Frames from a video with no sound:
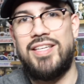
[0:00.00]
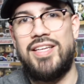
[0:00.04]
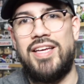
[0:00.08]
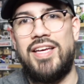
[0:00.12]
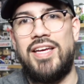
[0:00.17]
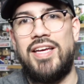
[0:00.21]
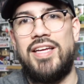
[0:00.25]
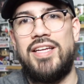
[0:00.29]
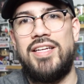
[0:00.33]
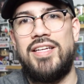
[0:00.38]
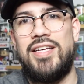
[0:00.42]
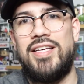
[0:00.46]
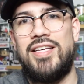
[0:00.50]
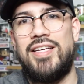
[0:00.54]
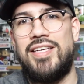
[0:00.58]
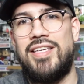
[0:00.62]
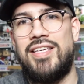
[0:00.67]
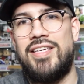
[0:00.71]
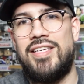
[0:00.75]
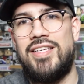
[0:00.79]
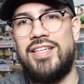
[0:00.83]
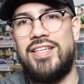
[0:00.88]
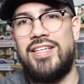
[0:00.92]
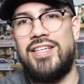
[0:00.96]
Can
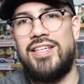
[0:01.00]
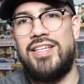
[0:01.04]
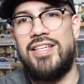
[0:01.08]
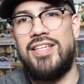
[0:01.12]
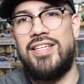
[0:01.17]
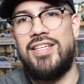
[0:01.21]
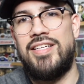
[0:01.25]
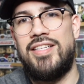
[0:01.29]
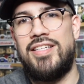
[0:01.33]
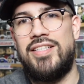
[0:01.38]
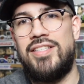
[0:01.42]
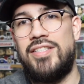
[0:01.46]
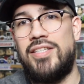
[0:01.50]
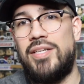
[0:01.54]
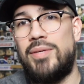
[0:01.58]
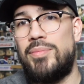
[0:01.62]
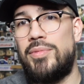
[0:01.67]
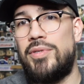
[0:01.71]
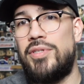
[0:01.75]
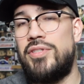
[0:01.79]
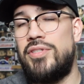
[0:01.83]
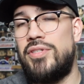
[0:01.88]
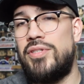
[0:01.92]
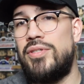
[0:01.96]

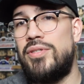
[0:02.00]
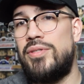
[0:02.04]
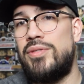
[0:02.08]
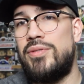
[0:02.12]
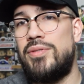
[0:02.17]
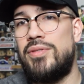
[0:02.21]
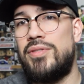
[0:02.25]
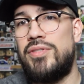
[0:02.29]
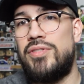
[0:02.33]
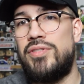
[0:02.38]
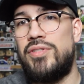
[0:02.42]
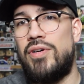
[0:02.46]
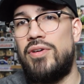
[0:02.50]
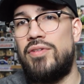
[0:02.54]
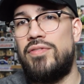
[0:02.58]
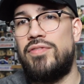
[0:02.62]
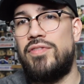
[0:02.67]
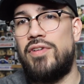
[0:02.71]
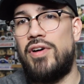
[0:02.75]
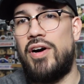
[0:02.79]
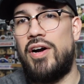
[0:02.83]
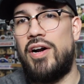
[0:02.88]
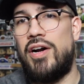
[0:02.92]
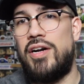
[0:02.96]
number 2 so
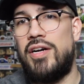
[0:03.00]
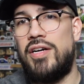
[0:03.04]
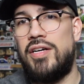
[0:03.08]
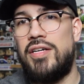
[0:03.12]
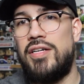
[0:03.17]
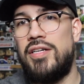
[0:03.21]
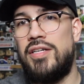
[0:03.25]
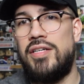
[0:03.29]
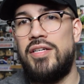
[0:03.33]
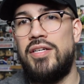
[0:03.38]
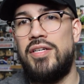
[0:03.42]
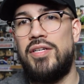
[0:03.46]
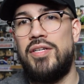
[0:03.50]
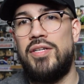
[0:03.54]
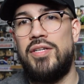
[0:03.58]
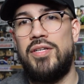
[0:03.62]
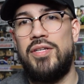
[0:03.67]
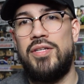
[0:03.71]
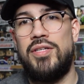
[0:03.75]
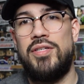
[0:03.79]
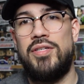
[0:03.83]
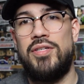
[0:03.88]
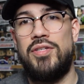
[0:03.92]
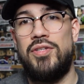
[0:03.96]
far.
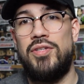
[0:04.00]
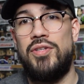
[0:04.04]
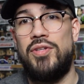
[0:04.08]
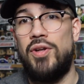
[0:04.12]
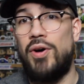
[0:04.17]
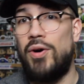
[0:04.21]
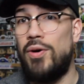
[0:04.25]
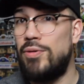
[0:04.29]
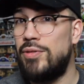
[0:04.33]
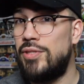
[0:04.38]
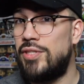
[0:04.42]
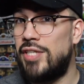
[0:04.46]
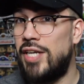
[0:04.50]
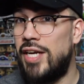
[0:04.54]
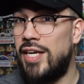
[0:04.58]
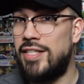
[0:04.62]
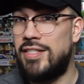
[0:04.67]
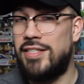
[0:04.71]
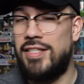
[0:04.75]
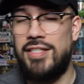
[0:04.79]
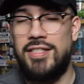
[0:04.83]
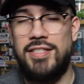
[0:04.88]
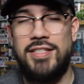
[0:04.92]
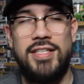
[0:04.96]
No
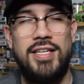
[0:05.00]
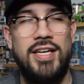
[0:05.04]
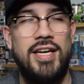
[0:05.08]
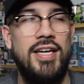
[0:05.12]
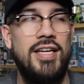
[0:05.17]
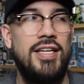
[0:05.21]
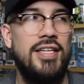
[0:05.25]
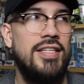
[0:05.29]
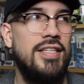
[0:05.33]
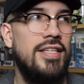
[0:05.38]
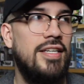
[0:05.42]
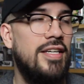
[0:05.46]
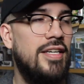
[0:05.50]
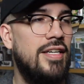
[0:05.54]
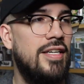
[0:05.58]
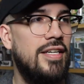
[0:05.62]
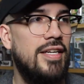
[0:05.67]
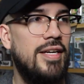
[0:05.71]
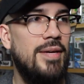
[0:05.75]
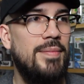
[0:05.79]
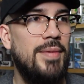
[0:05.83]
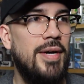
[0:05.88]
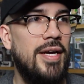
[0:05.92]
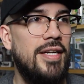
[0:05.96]
chases yet.
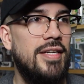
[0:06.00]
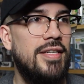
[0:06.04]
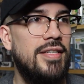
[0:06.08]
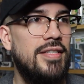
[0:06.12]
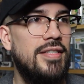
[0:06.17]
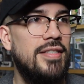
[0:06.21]
Come on.